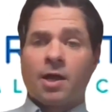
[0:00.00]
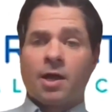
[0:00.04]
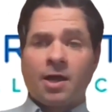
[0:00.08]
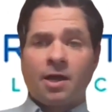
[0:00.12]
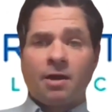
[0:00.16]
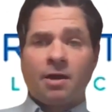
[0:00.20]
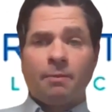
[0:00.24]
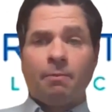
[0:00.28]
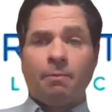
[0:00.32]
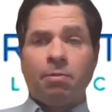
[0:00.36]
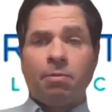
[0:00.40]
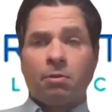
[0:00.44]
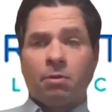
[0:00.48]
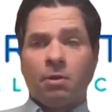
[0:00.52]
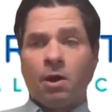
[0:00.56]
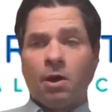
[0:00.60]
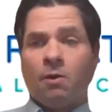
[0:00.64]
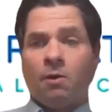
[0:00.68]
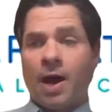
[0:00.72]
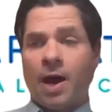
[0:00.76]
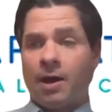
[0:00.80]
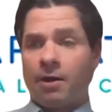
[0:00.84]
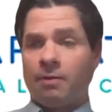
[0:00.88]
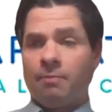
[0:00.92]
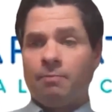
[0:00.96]
kind of
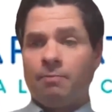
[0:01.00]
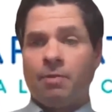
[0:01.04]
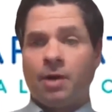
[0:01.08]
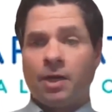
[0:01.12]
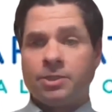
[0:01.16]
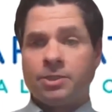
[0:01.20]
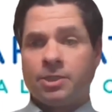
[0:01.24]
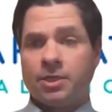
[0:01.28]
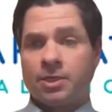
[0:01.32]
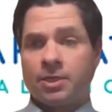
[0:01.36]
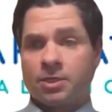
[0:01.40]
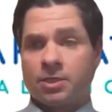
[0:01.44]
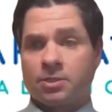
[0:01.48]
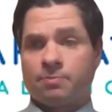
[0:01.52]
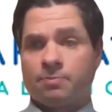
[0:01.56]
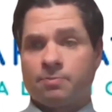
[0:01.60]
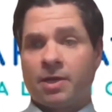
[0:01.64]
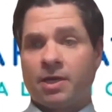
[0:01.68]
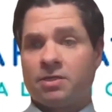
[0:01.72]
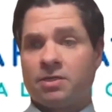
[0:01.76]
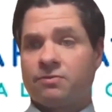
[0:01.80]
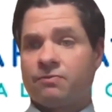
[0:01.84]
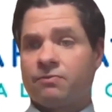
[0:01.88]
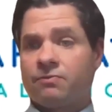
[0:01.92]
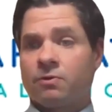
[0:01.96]
blow out a budget
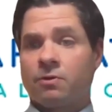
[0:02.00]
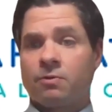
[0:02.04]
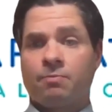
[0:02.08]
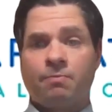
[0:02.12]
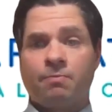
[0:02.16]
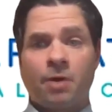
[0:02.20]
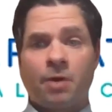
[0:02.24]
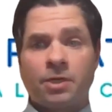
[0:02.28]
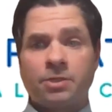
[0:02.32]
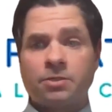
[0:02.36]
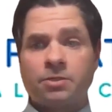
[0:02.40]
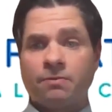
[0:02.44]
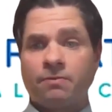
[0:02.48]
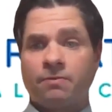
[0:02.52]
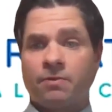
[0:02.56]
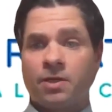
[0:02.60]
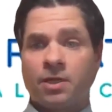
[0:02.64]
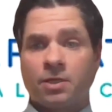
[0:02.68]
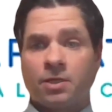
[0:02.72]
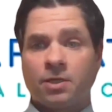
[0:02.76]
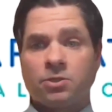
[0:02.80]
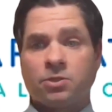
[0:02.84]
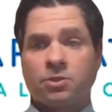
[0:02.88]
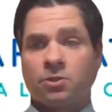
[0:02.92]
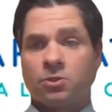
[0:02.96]
expense for a bunch of
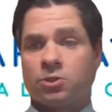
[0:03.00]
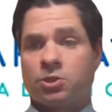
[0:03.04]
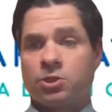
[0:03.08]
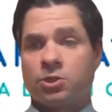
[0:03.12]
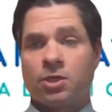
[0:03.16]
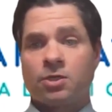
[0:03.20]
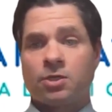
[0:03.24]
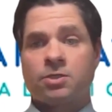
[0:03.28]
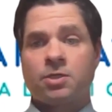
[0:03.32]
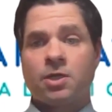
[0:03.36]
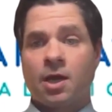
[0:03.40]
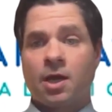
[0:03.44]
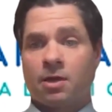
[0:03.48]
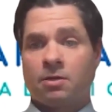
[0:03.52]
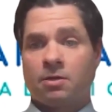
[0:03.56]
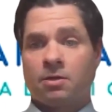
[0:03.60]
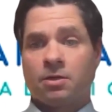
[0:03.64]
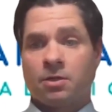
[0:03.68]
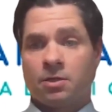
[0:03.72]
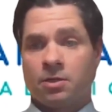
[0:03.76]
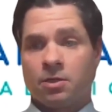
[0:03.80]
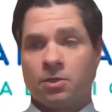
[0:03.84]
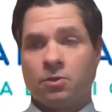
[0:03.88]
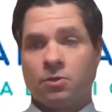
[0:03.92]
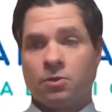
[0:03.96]
things you're just not
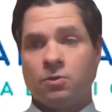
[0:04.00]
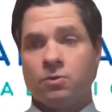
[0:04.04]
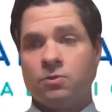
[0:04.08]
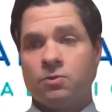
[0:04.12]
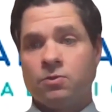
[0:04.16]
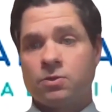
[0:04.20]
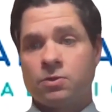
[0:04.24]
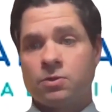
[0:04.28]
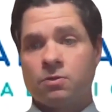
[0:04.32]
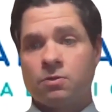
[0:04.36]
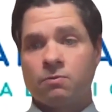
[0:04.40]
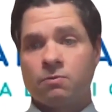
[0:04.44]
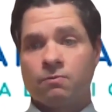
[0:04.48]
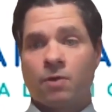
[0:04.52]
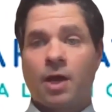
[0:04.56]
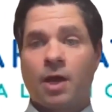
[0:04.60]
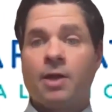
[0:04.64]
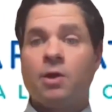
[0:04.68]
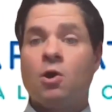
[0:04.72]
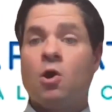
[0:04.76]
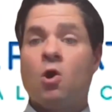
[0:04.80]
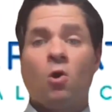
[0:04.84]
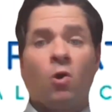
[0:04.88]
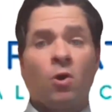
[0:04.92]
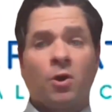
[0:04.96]
going to use
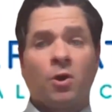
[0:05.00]
right?